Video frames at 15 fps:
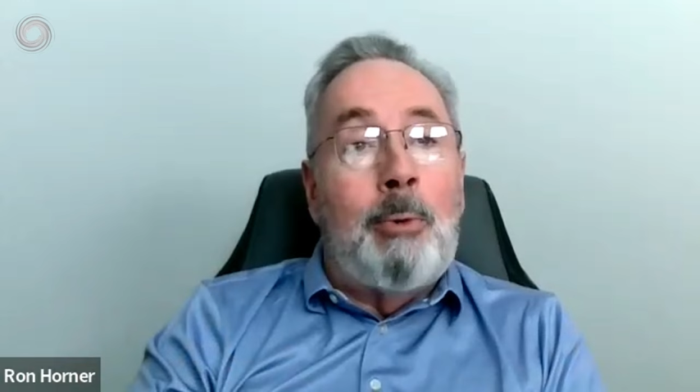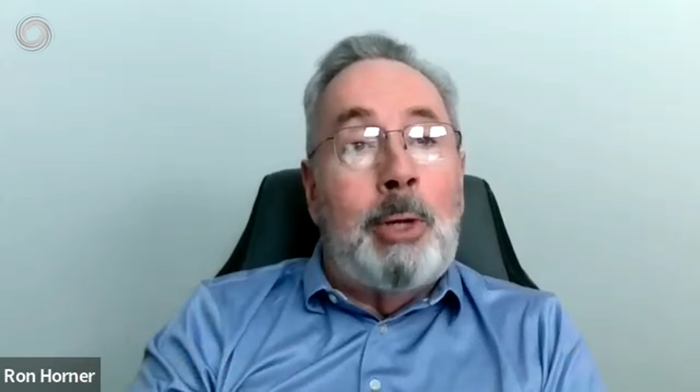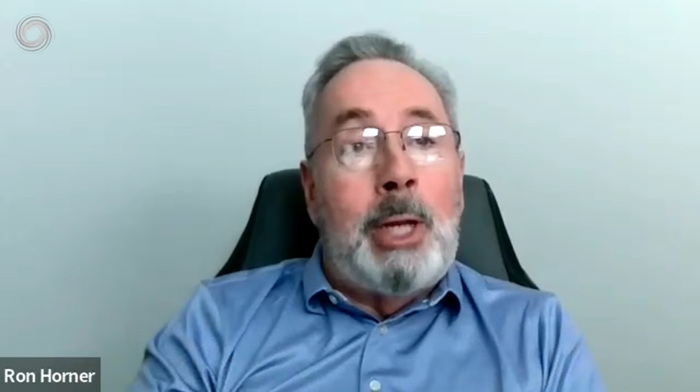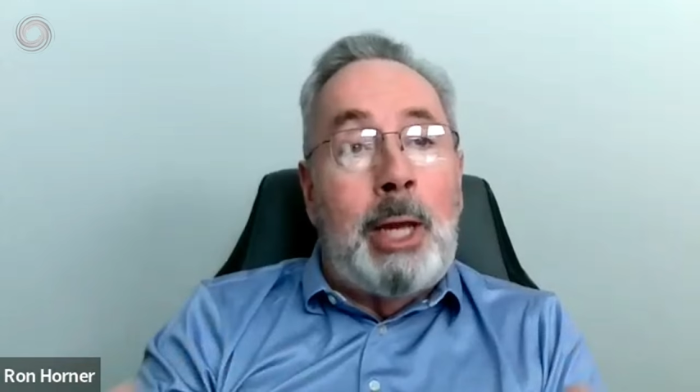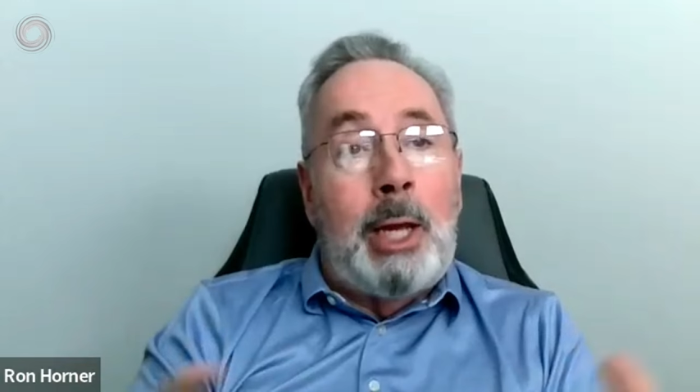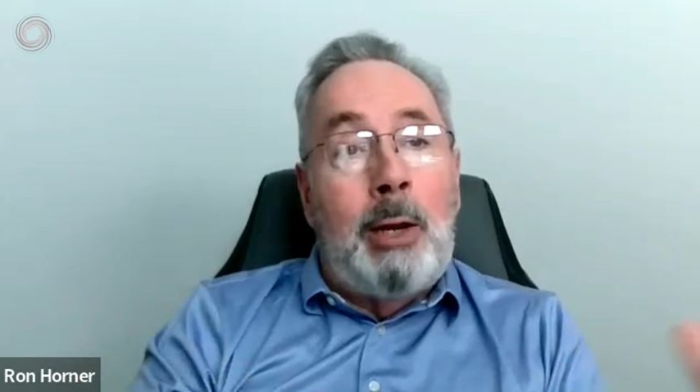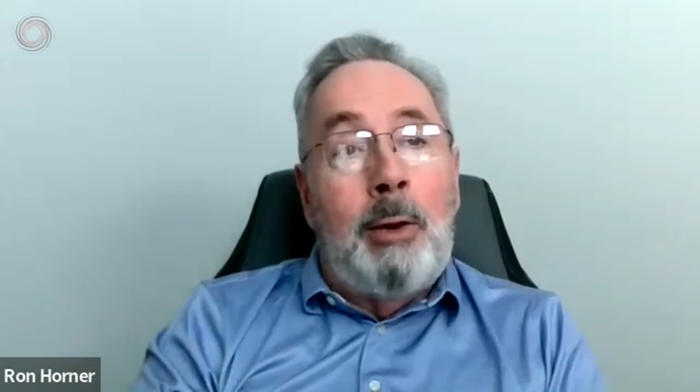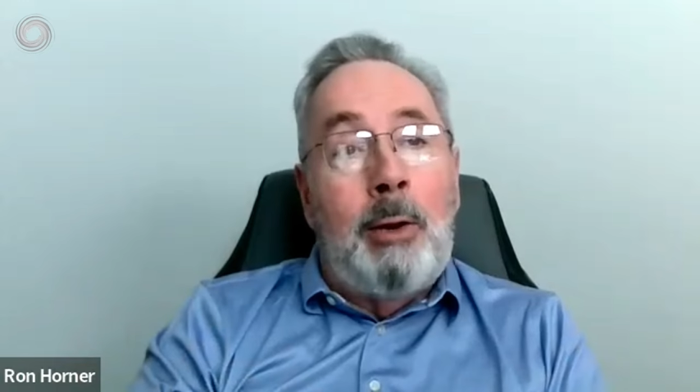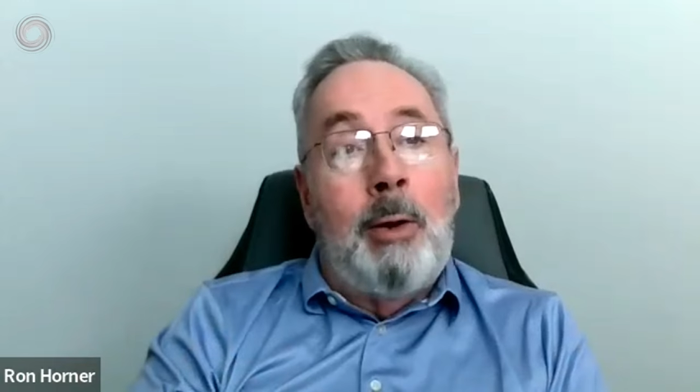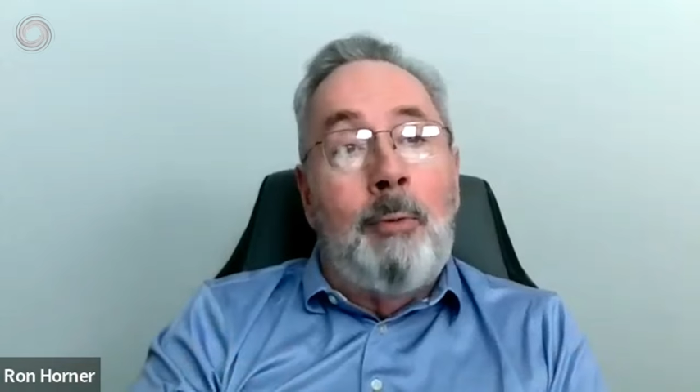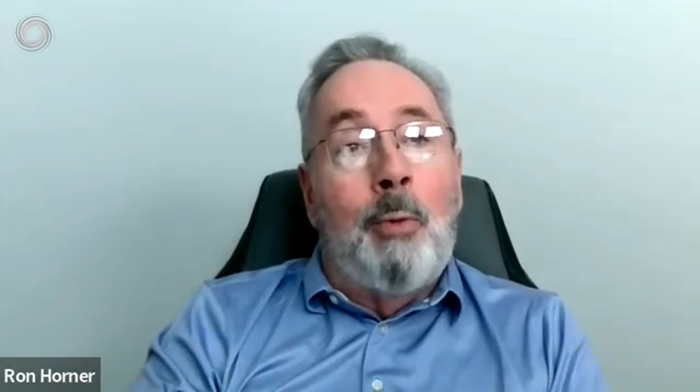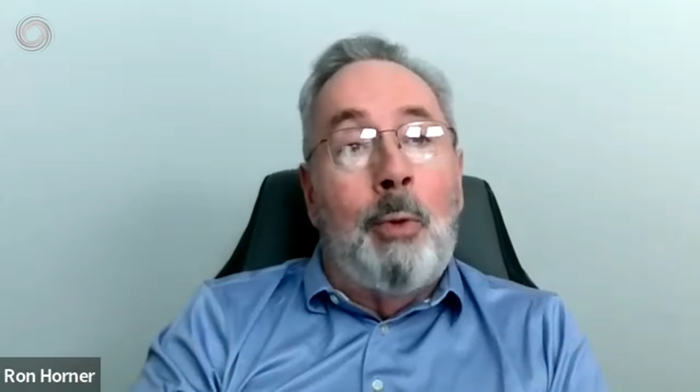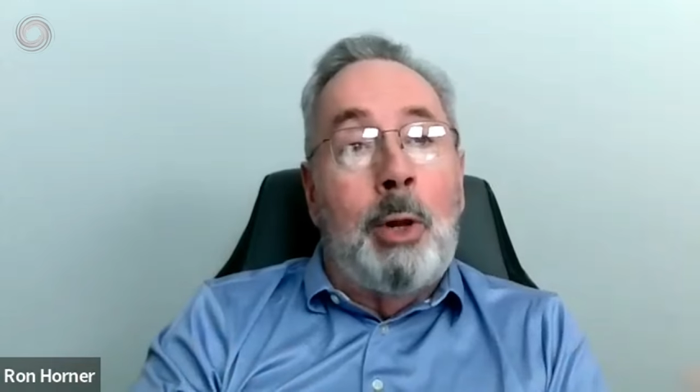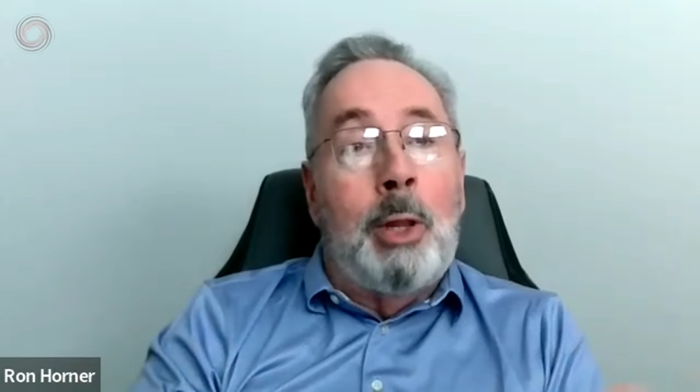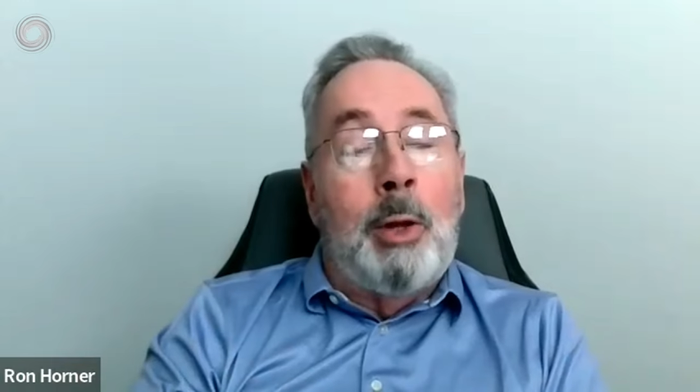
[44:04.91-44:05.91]
were taken
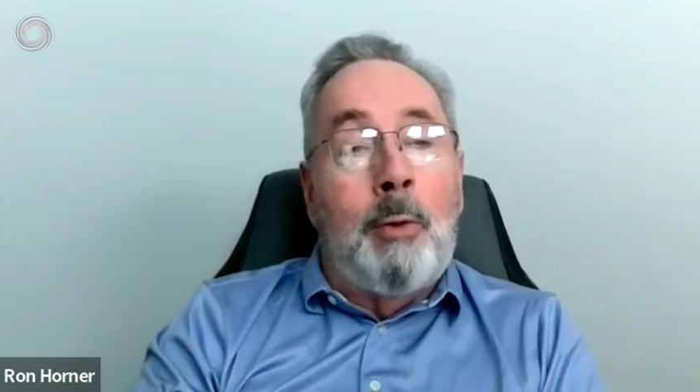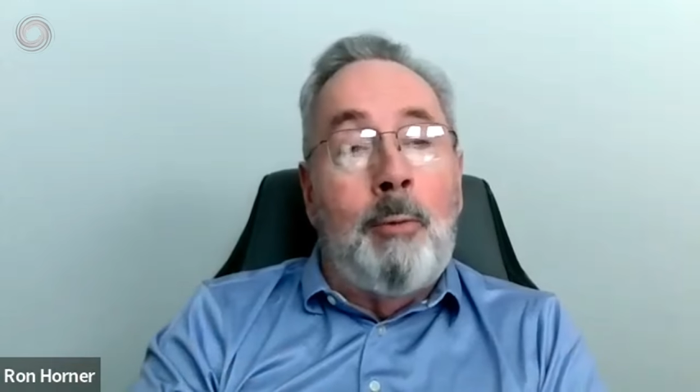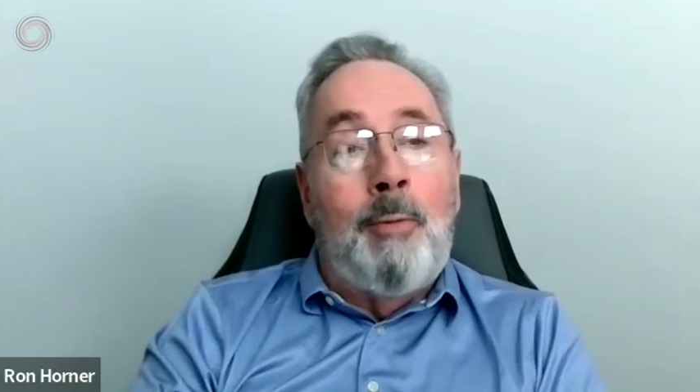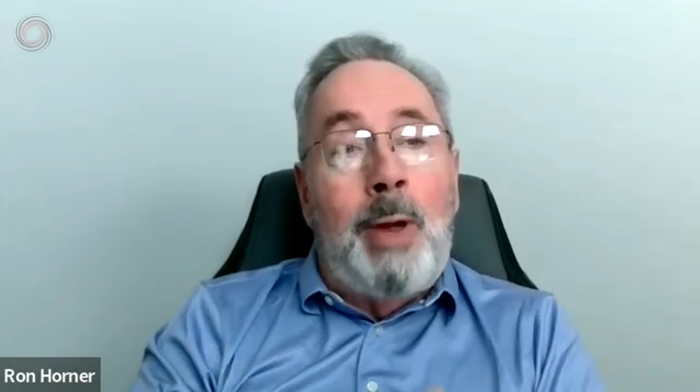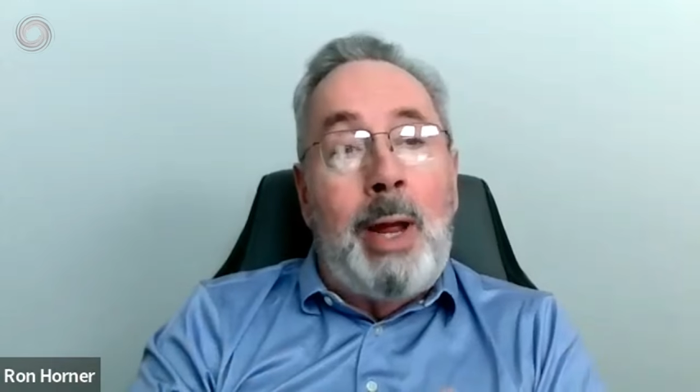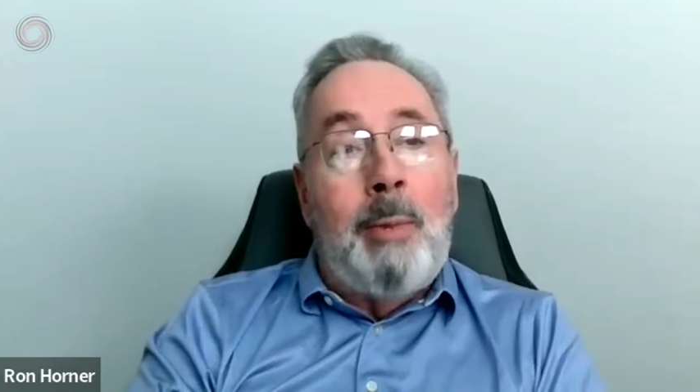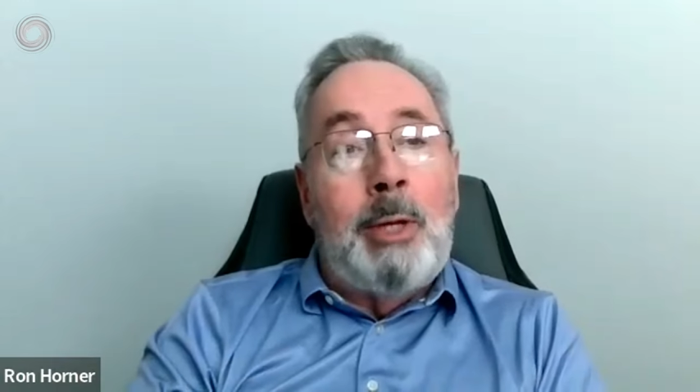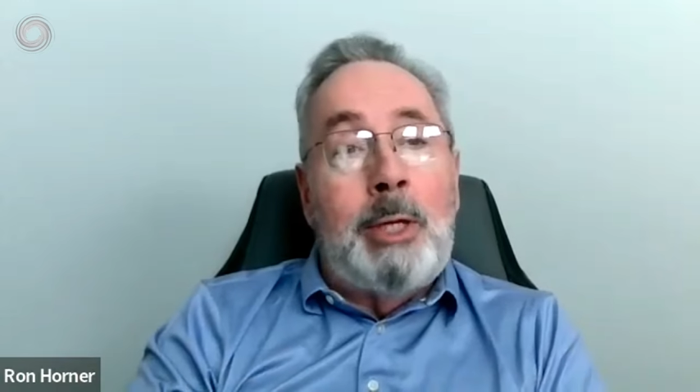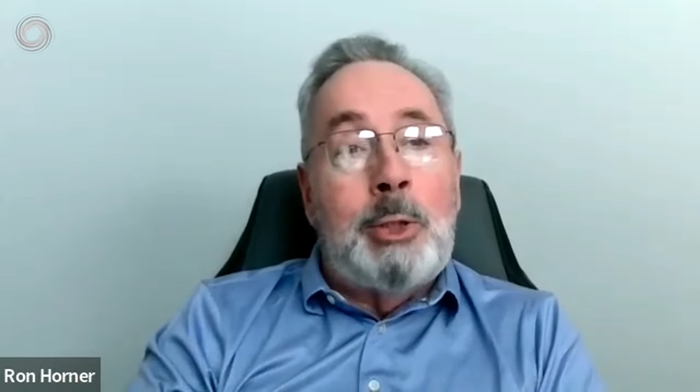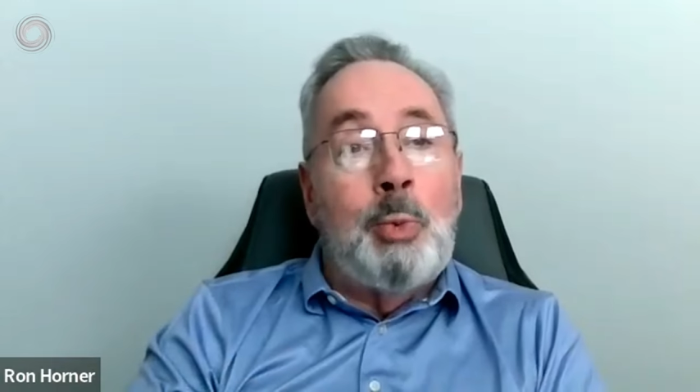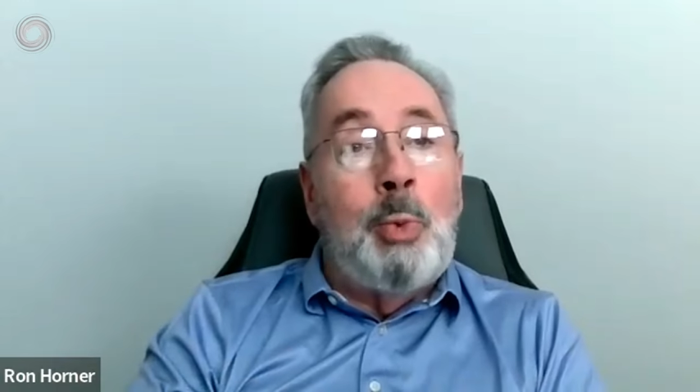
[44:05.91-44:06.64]
of one of the families